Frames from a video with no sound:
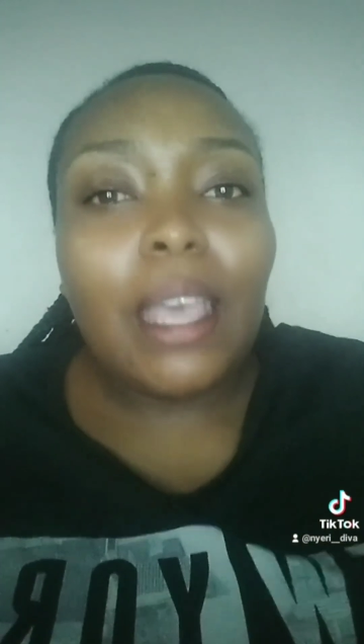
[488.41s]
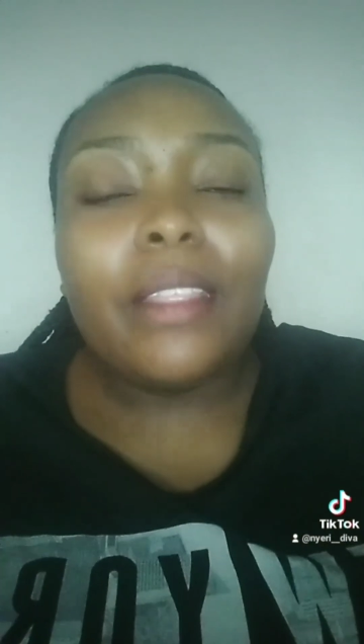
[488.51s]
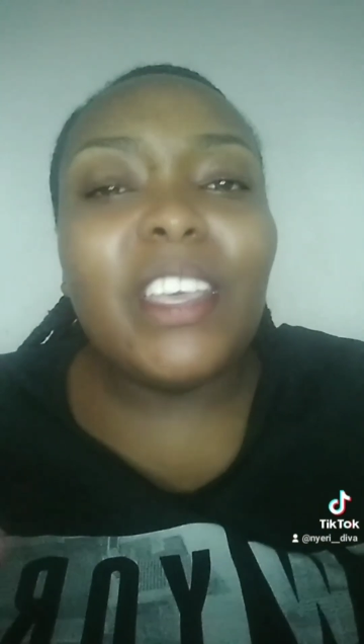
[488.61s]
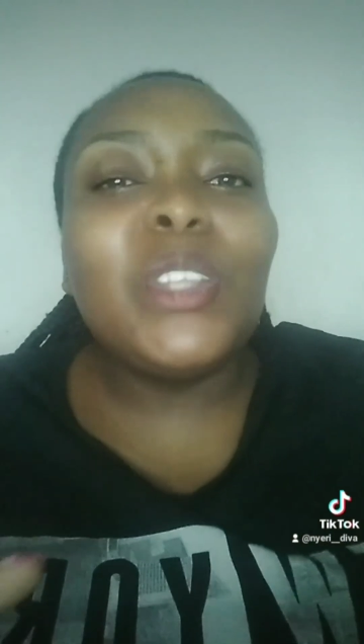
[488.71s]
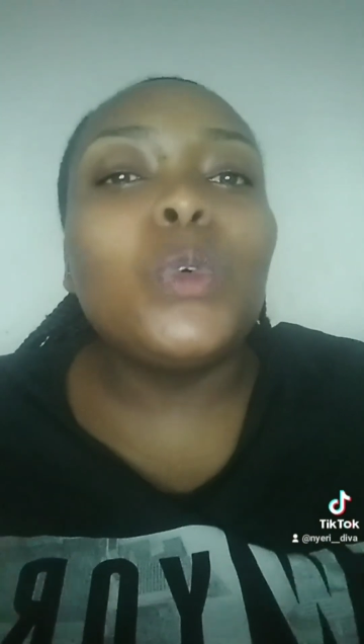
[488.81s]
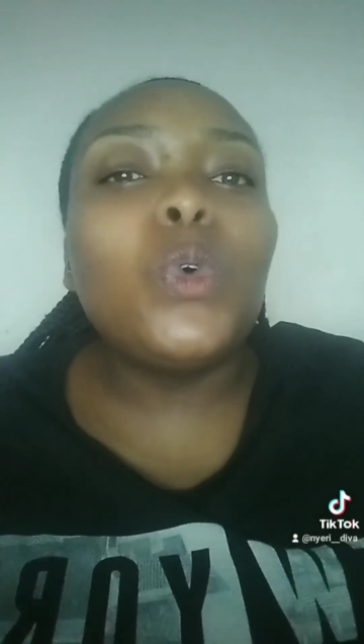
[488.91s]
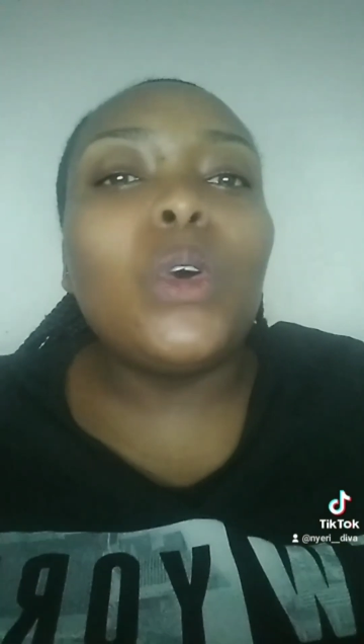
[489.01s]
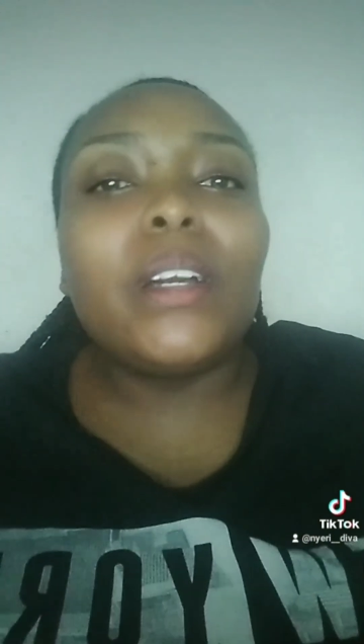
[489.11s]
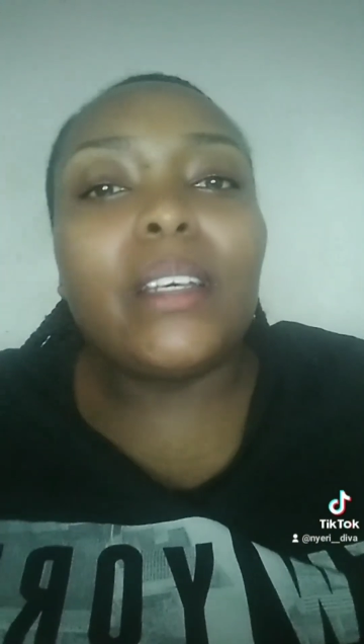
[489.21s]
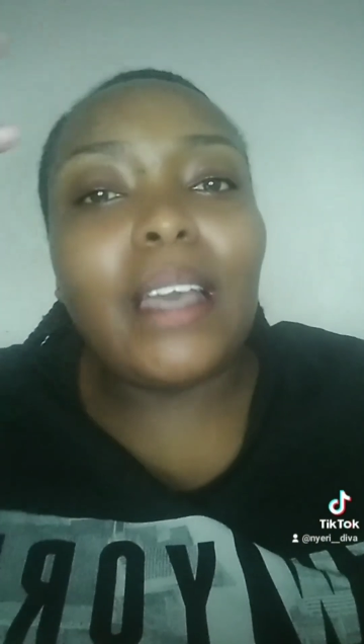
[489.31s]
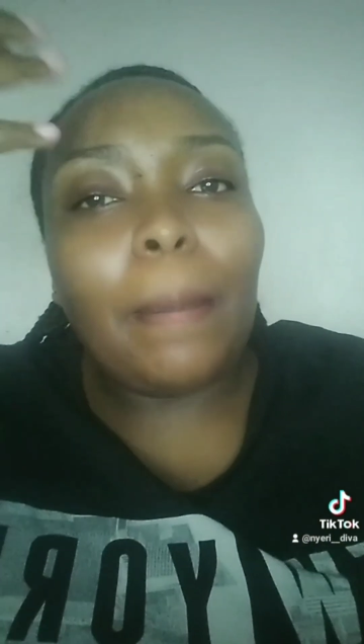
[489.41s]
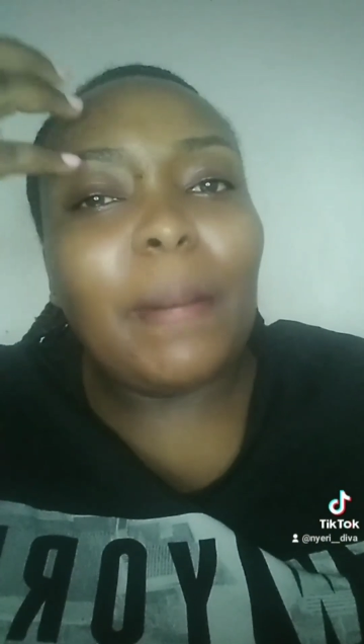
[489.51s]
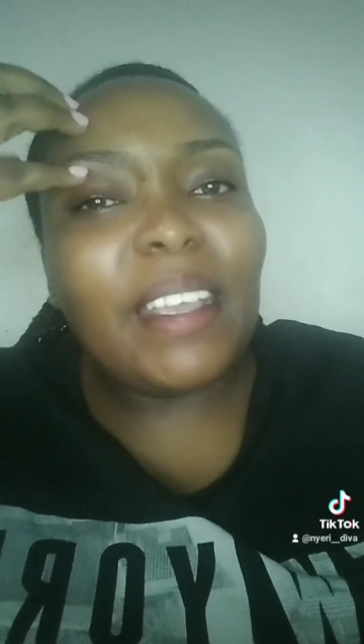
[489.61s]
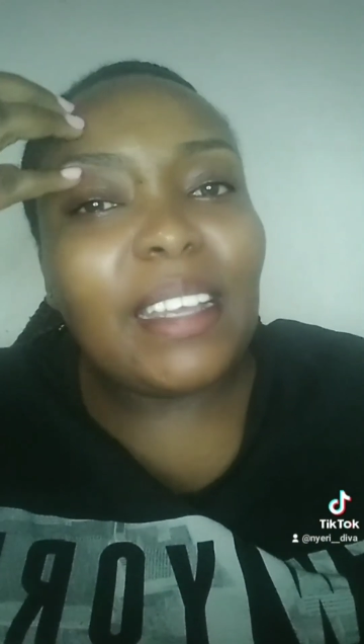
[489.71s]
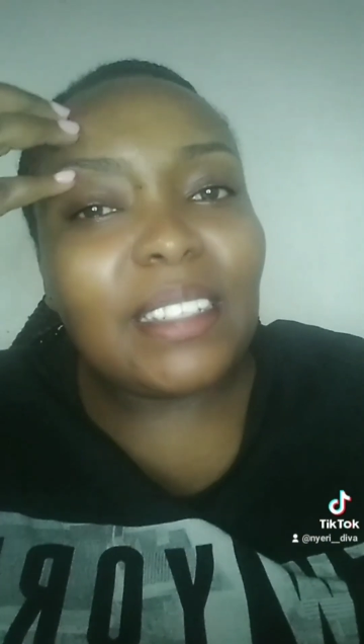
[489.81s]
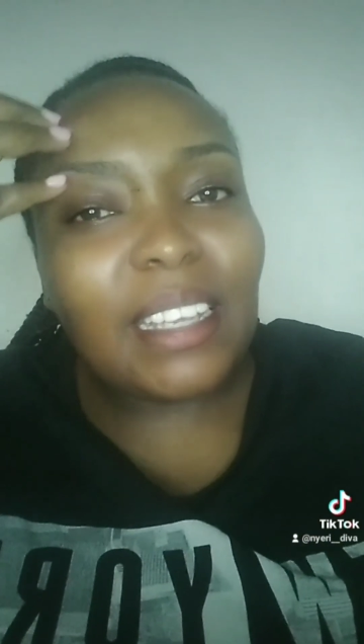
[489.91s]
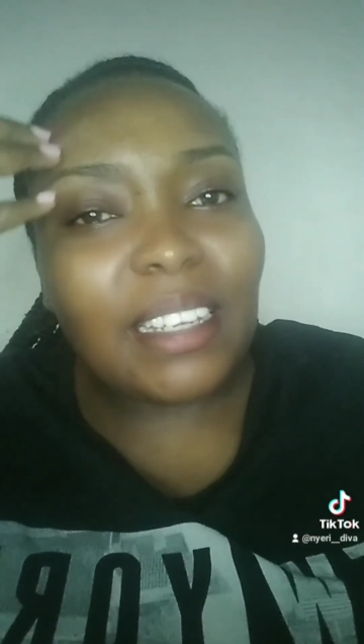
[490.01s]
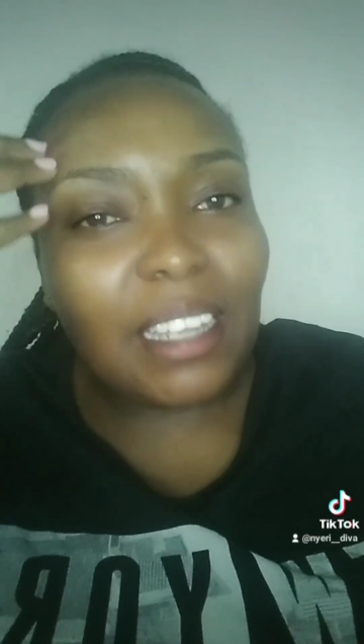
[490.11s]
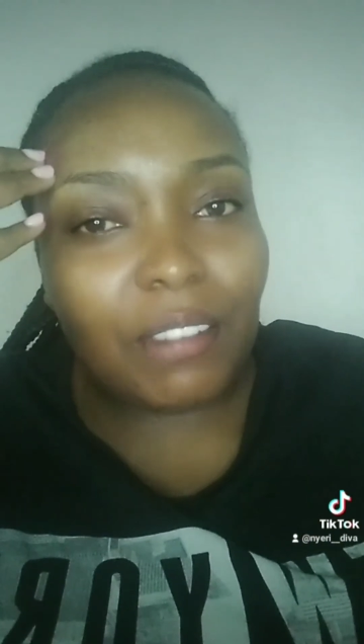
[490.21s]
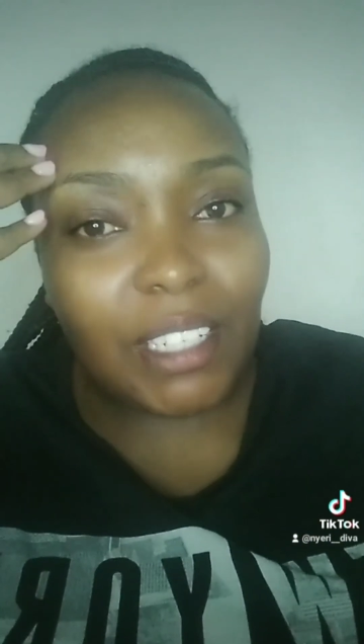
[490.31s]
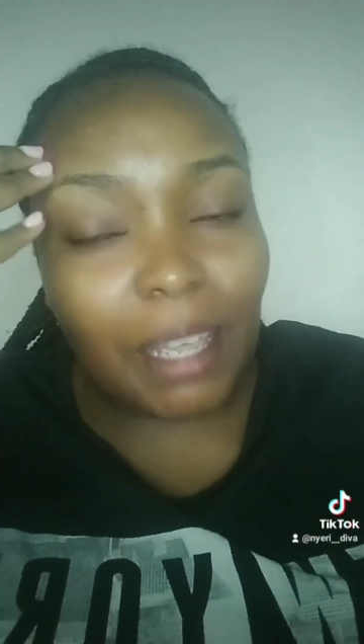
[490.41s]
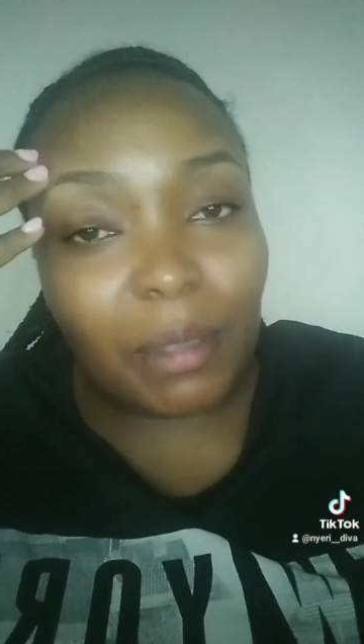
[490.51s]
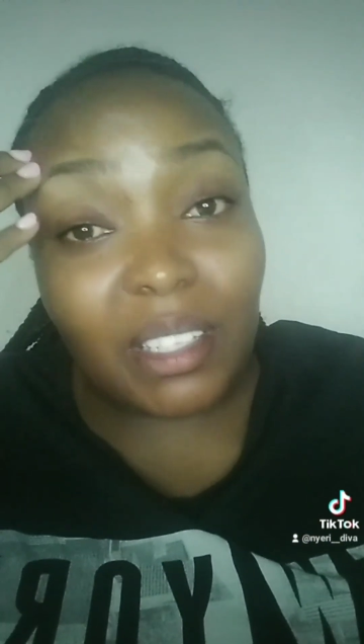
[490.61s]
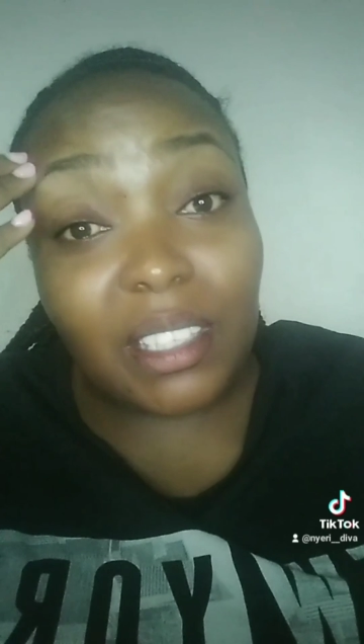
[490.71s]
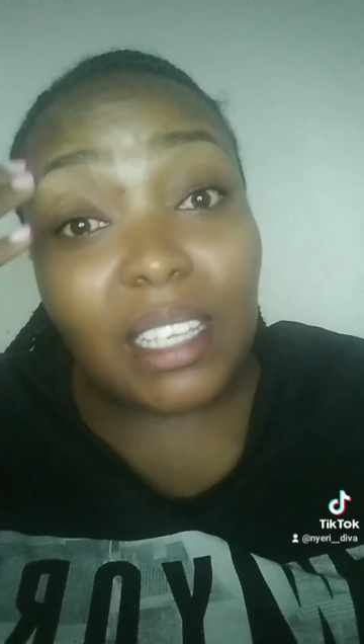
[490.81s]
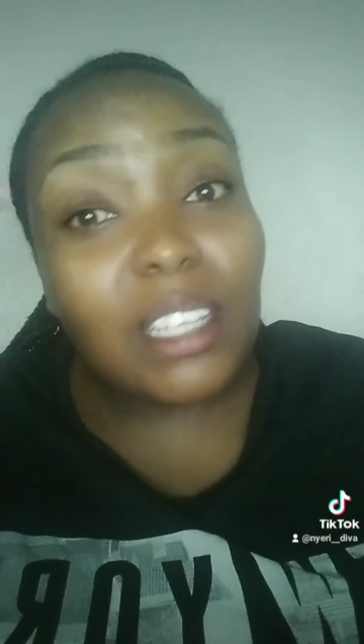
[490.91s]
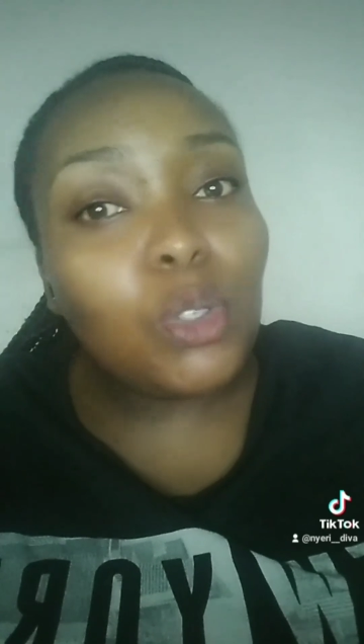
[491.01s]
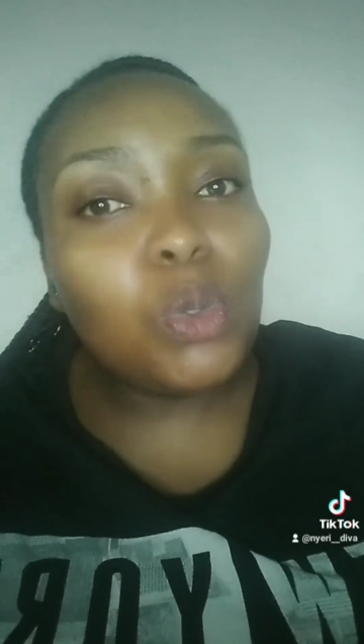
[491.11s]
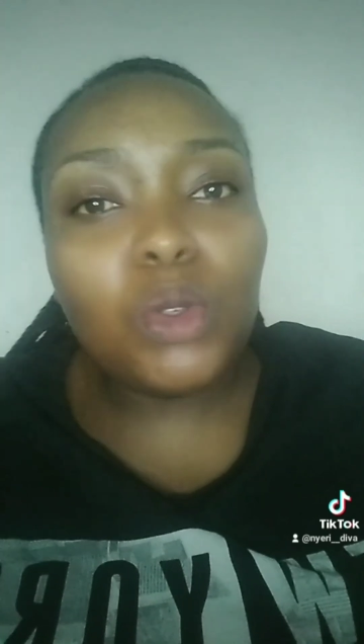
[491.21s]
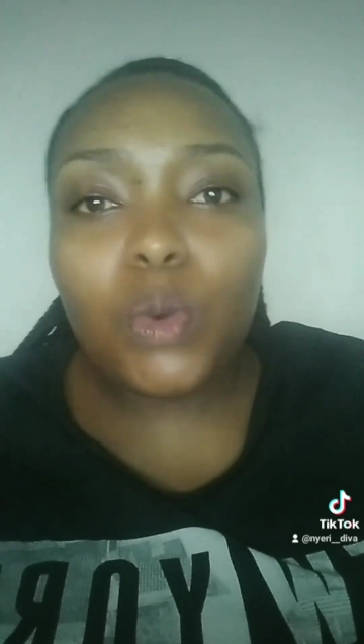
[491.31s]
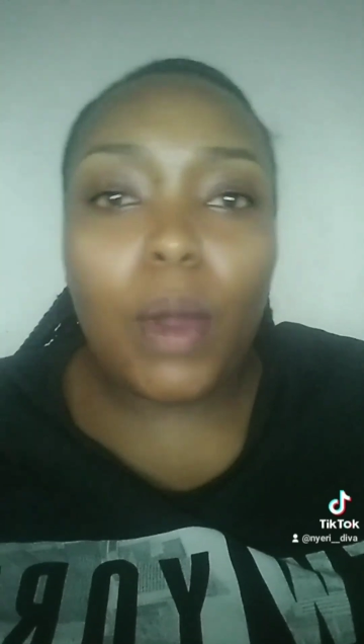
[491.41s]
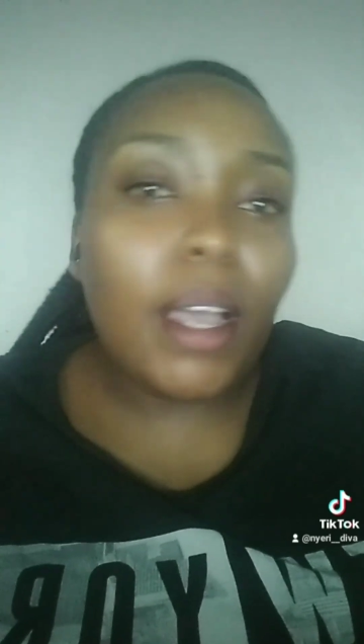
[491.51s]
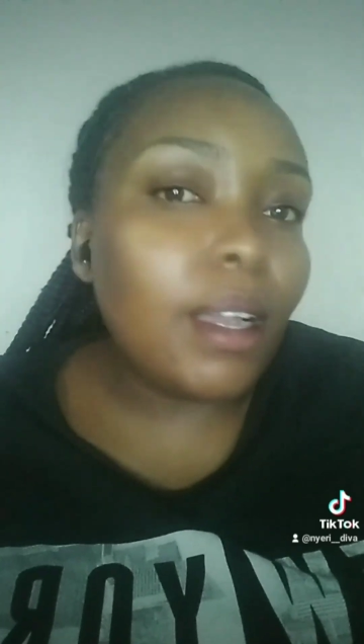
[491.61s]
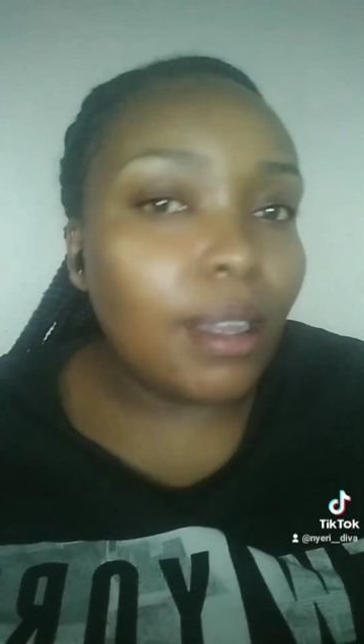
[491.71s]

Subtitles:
Then you go apply a vitamin C. It won't work.